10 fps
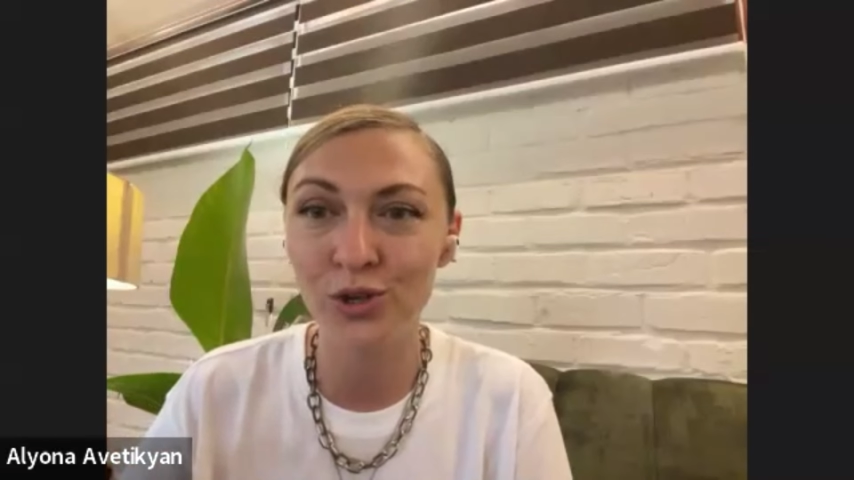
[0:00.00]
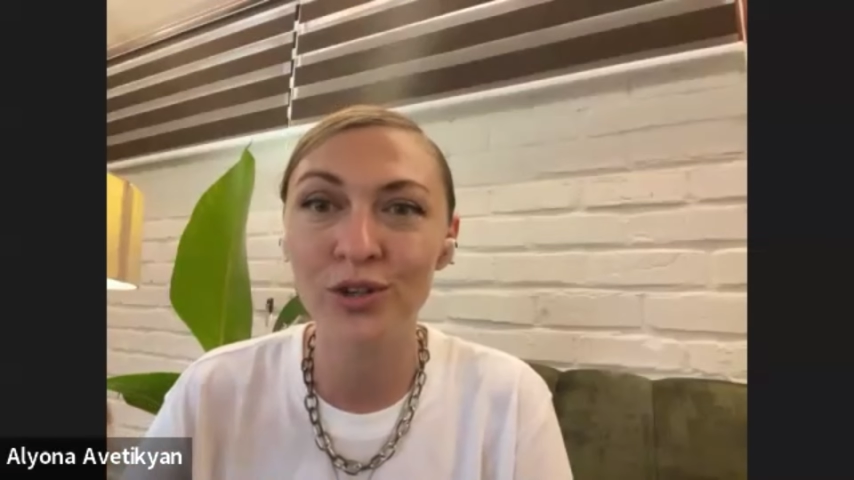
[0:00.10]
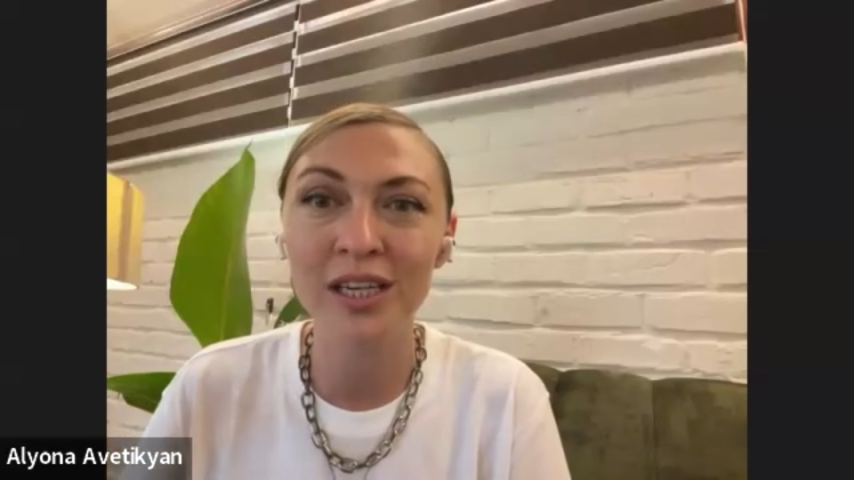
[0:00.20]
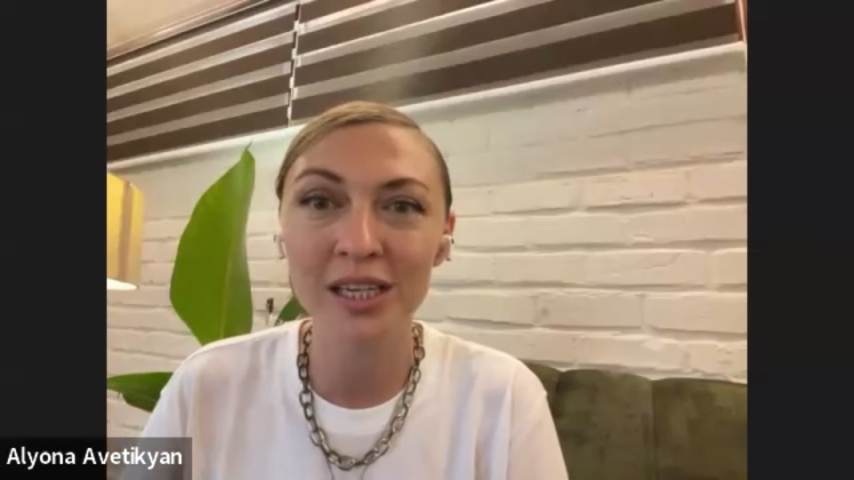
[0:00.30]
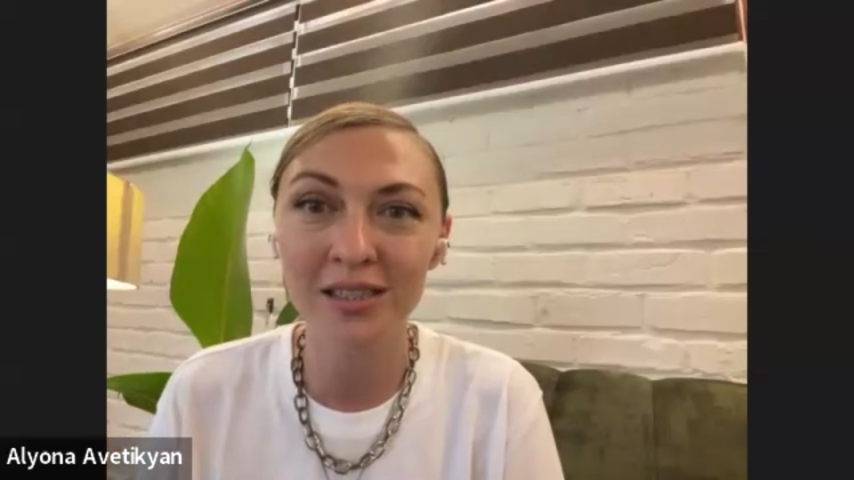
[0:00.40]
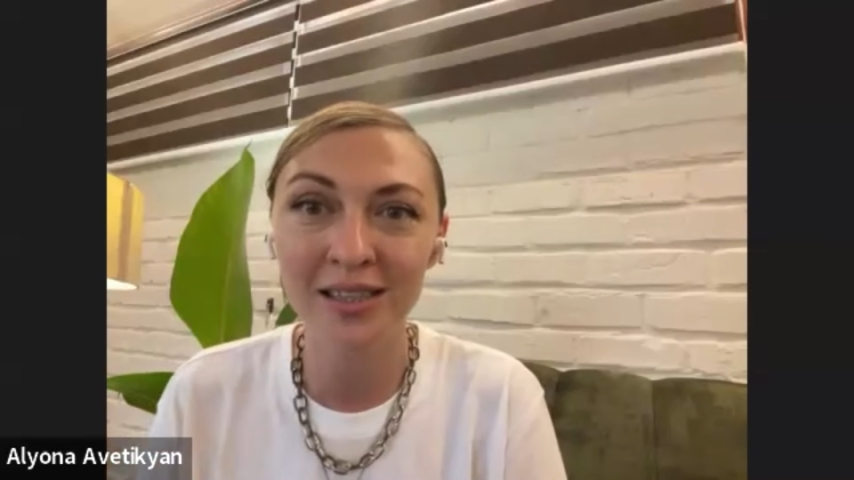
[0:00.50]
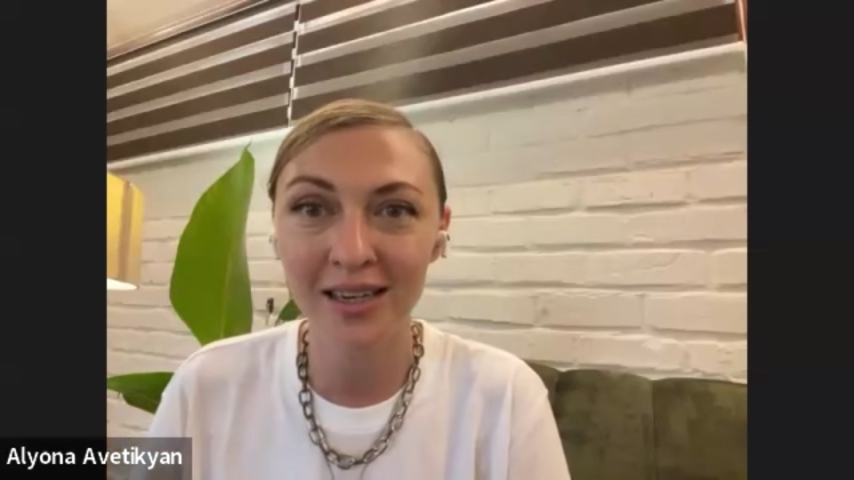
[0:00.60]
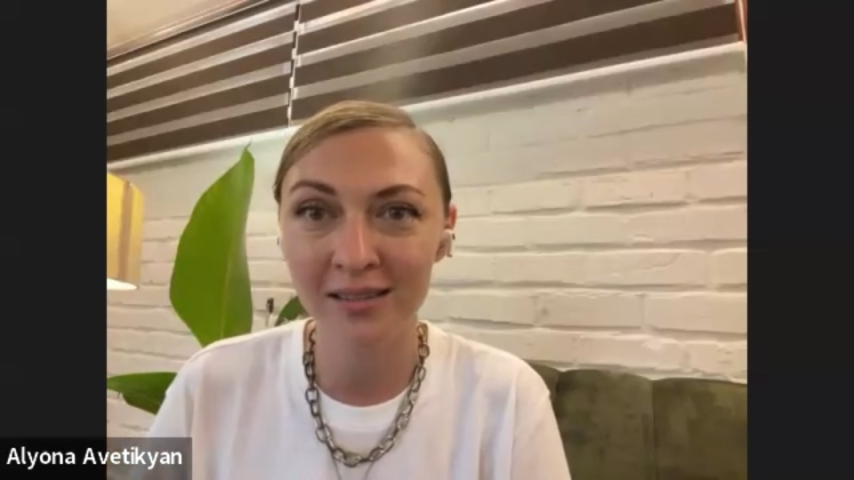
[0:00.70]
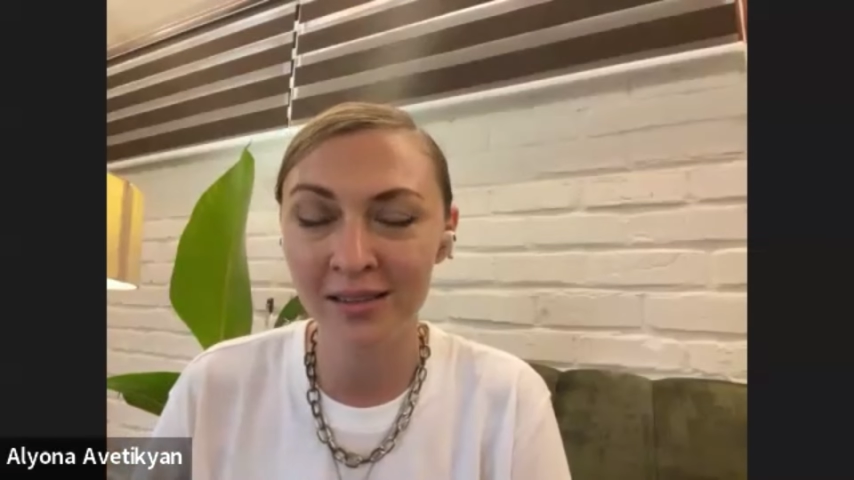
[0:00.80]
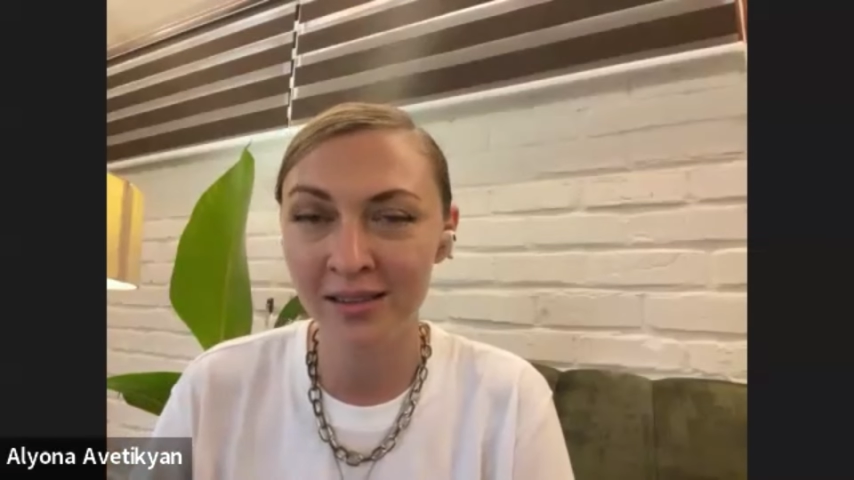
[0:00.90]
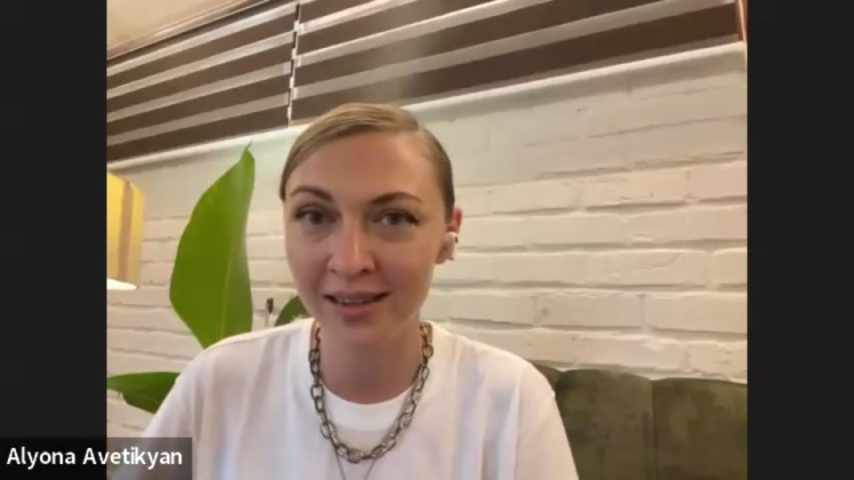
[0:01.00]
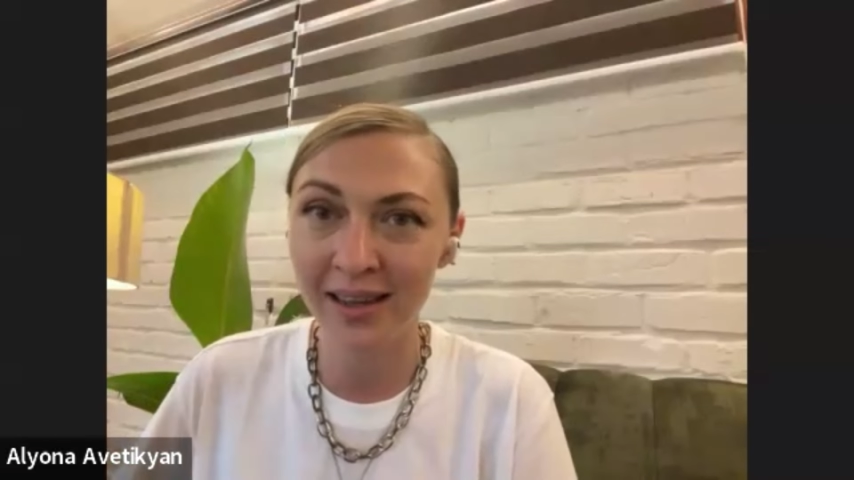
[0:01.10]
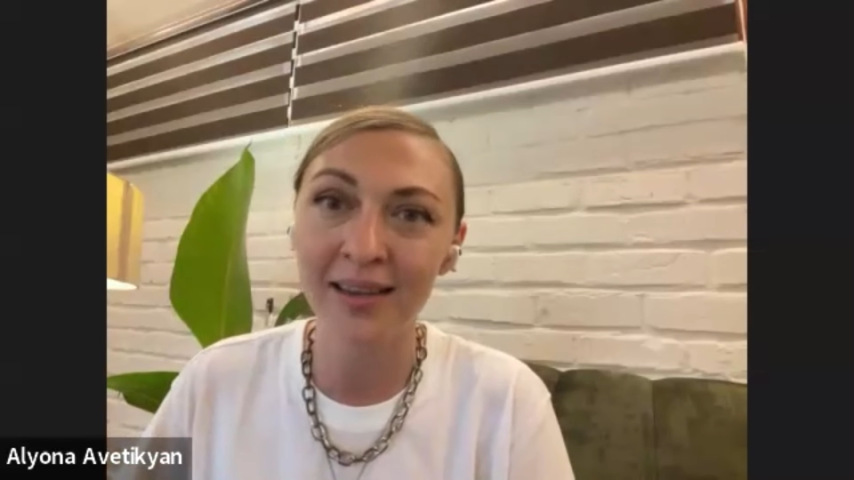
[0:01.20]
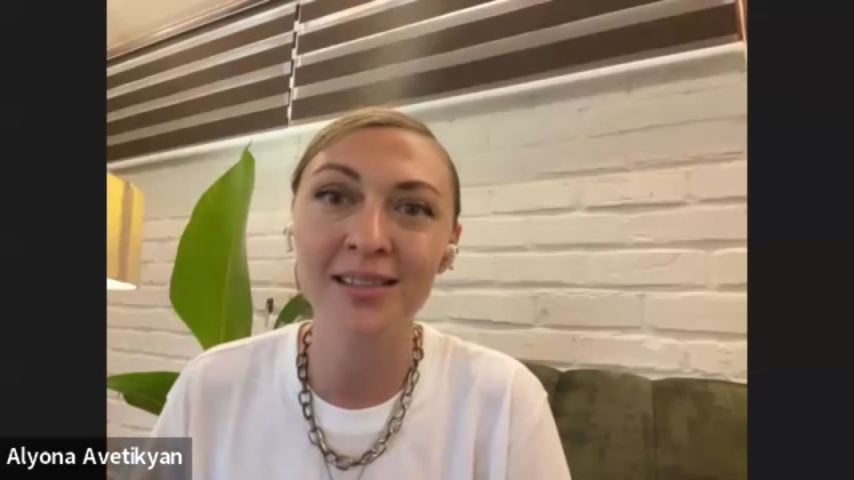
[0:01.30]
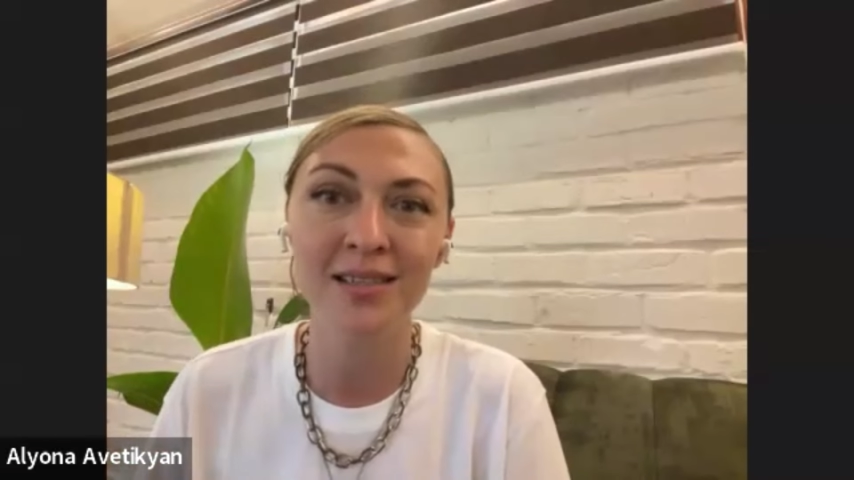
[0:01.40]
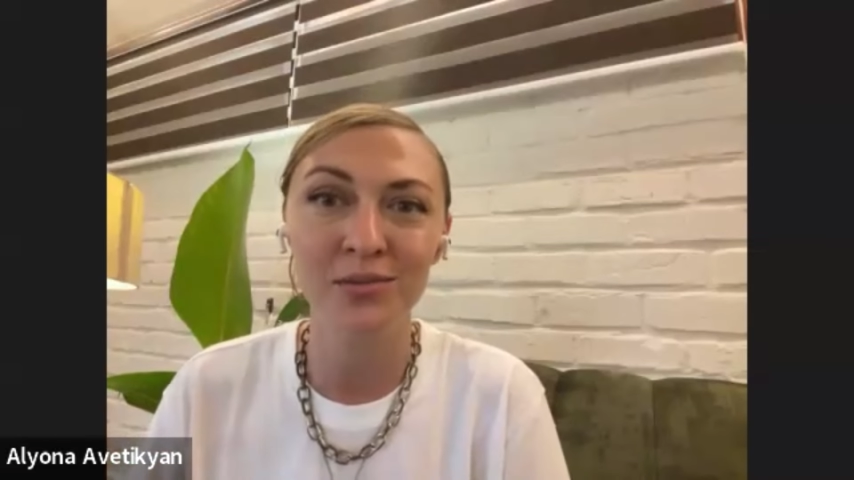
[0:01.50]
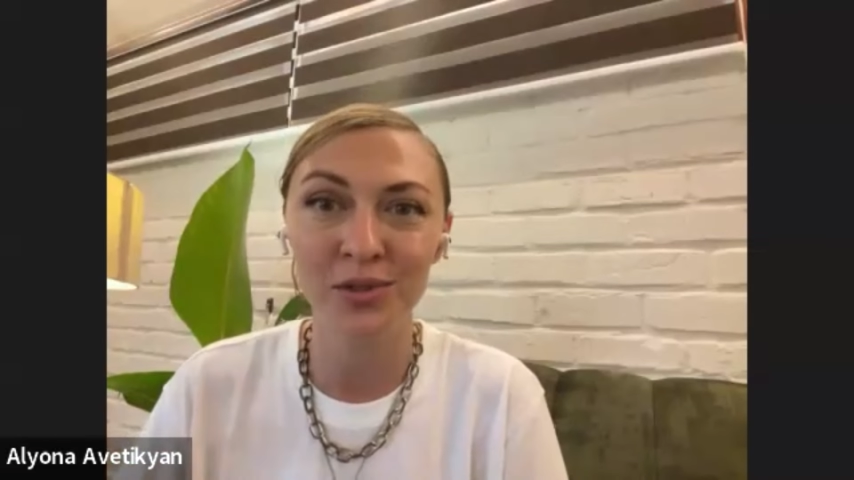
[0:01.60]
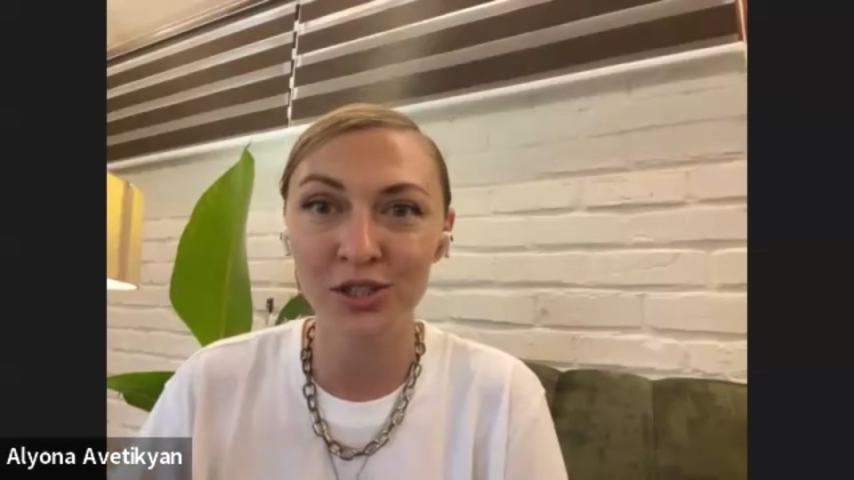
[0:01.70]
don't hear the accent,